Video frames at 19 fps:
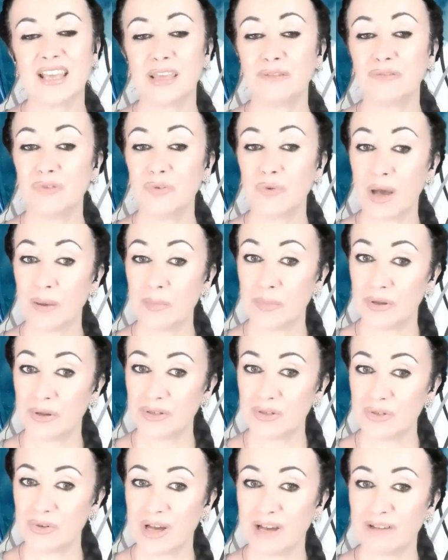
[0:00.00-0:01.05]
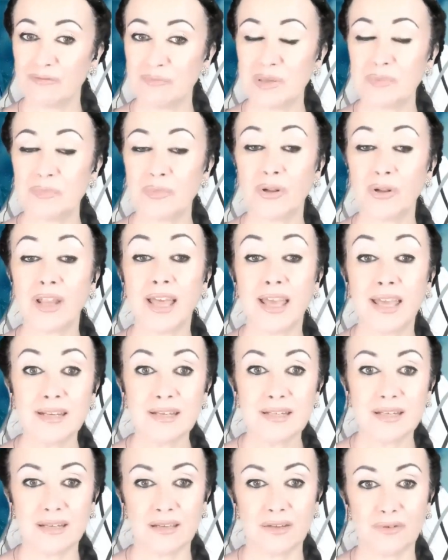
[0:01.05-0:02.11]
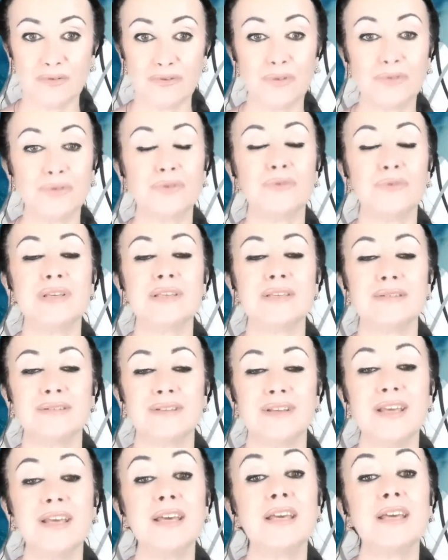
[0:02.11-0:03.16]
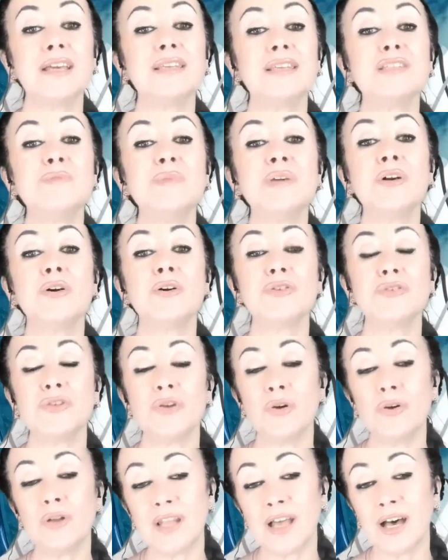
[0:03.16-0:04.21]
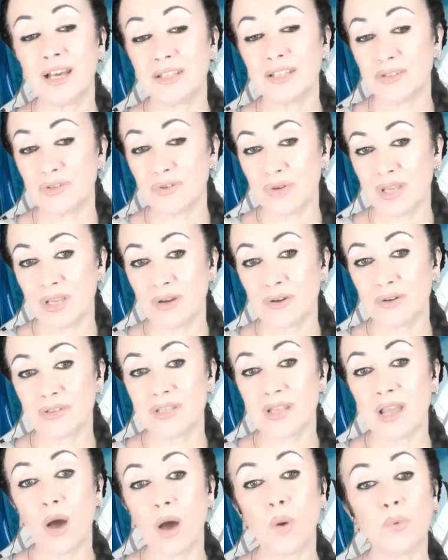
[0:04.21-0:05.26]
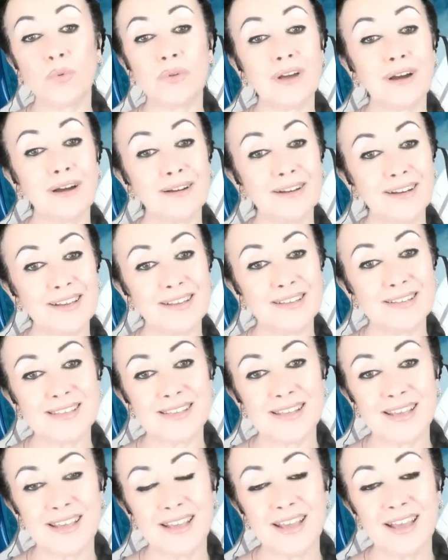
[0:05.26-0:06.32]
If you happen to have people hating you for no reason, it is because your light triggers their own darkness.